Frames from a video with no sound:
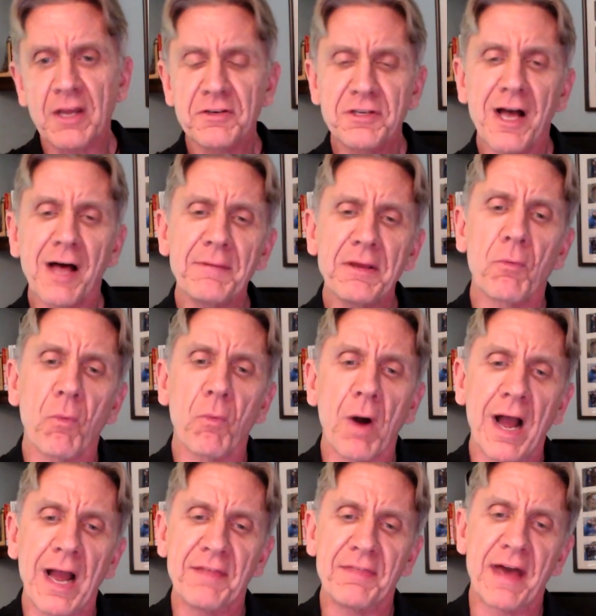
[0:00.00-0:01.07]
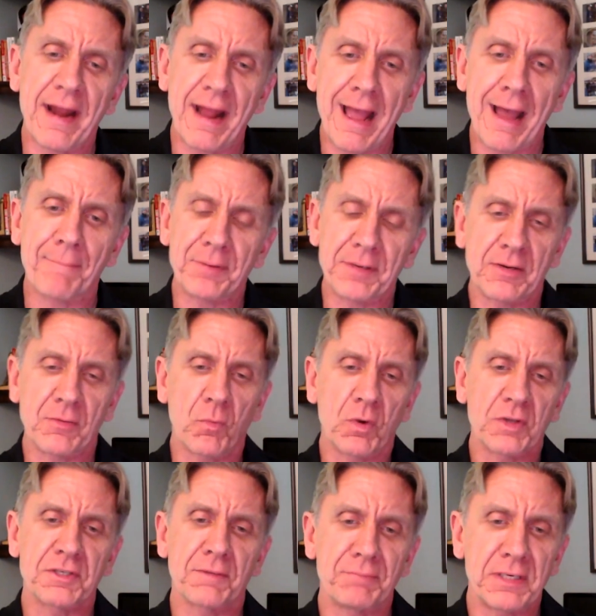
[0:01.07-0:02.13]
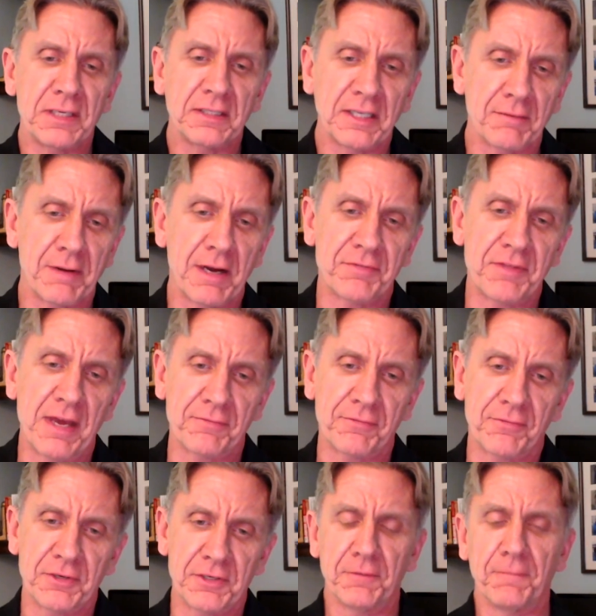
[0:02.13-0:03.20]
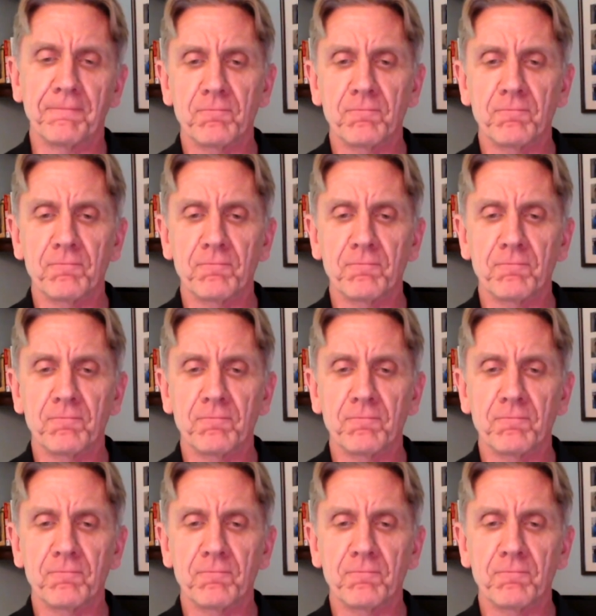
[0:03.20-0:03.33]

Tell me why that happened and what's appealing about that for you.